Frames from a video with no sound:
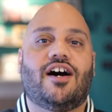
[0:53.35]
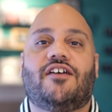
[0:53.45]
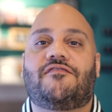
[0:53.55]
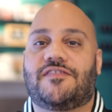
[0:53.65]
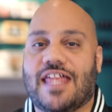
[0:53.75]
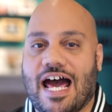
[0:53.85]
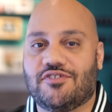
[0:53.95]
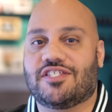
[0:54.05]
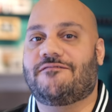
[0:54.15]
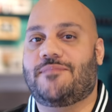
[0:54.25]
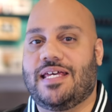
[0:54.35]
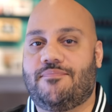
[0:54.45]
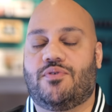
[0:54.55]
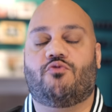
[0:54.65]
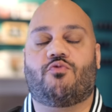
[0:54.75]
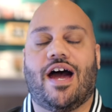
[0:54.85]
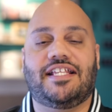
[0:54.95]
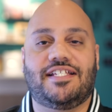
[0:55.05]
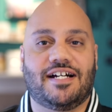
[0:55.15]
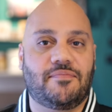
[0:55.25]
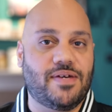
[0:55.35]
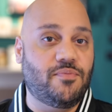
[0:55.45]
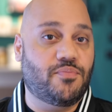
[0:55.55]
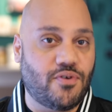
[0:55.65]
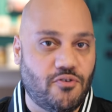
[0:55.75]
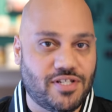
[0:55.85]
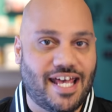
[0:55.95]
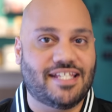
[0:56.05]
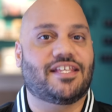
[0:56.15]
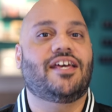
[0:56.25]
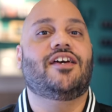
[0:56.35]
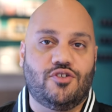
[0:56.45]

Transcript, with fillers: of thousands of people rising up in protest